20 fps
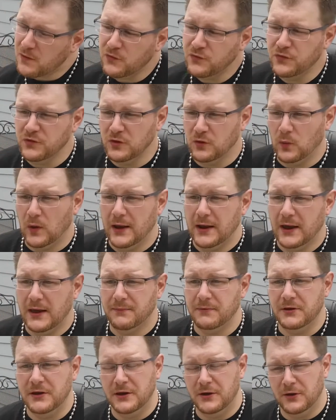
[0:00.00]
So the white
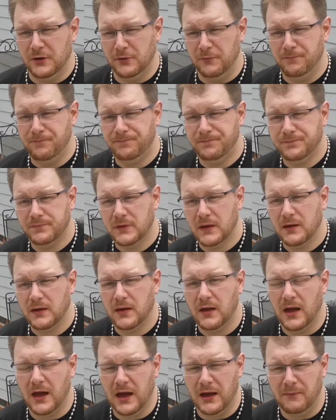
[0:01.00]
habanero
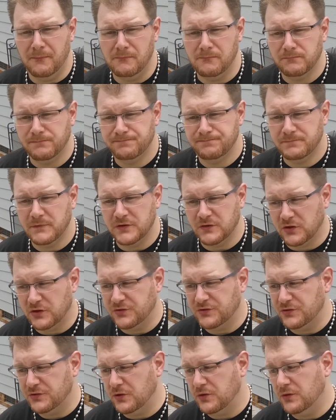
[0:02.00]
is
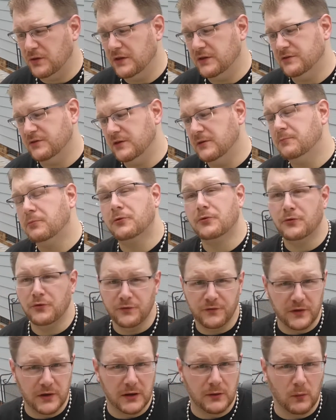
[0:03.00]
also known as the
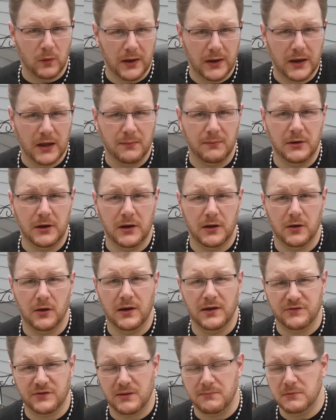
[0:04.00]
Peruvian white habanero,
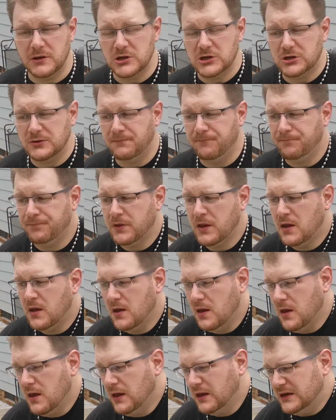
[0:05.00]
as I mentioned.
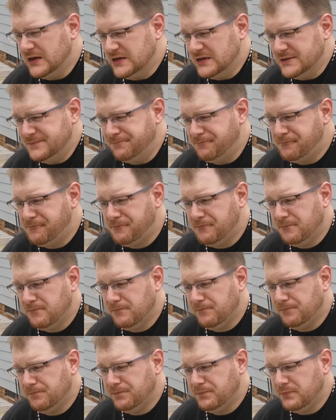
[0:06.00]
Um,
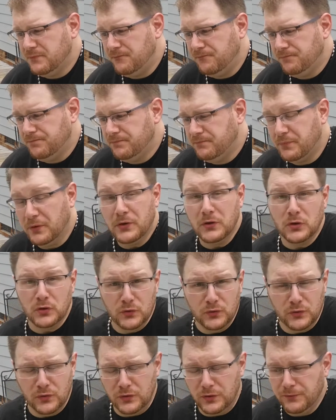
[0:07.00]
per
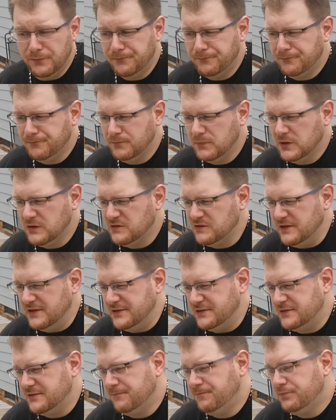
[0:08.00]
Google,
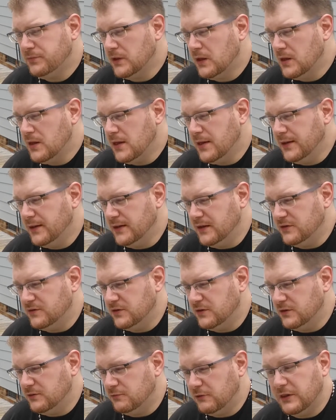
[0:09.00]
says it's
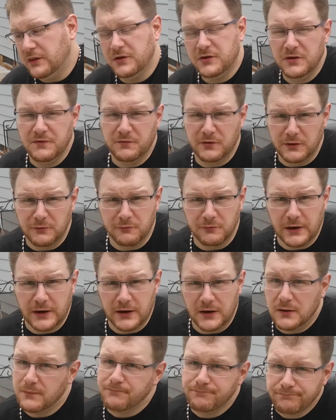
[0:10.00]
relatively
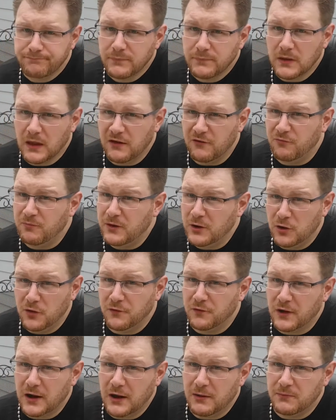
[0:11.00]
rare. I've been
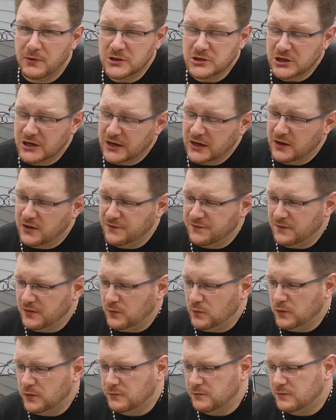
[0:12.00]
over how much I care for the
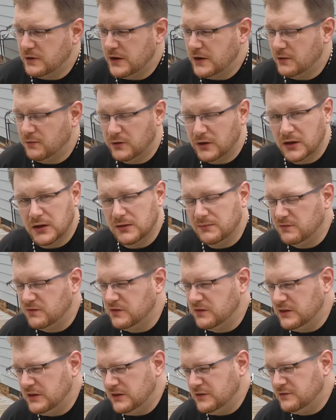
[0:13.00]
word rare when it comes to
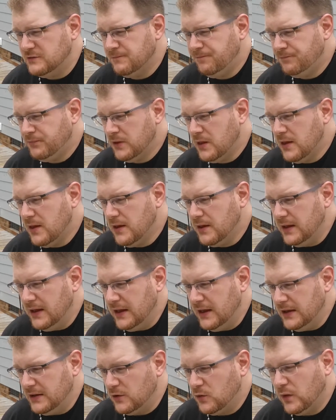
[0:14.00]
these.
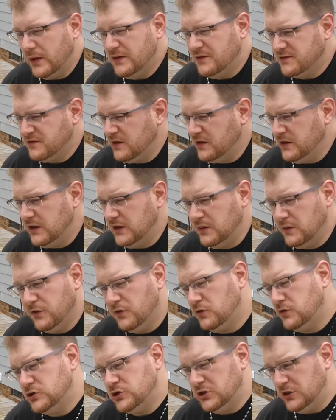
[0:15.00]
And quite stunning
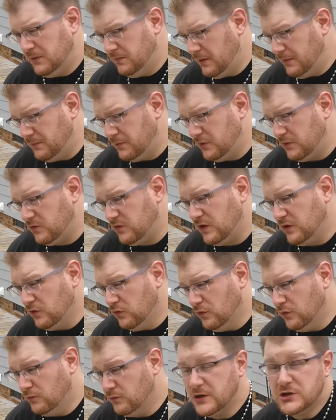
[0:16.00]
little chili pepper. It's said
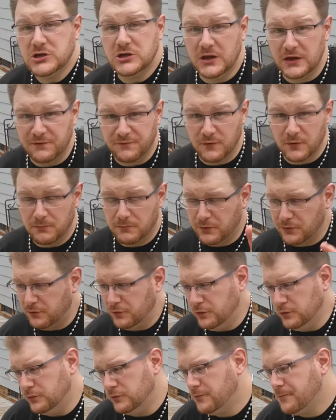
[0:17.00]
to originate from
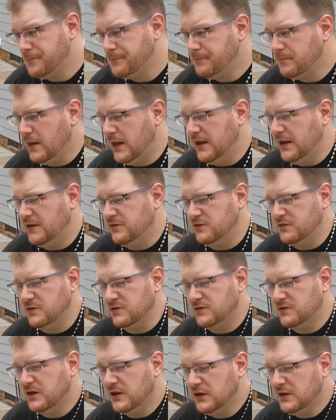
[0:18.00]
Peru and has a
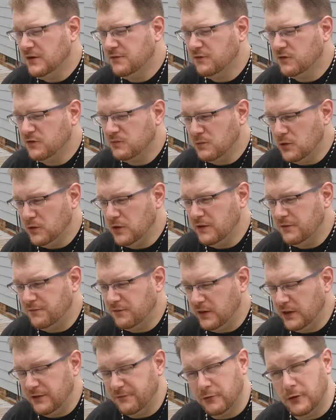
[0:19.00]
distinctive smoky
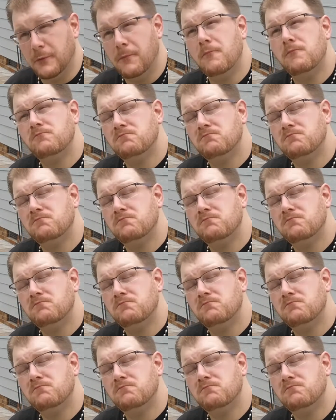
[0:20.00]
flavor.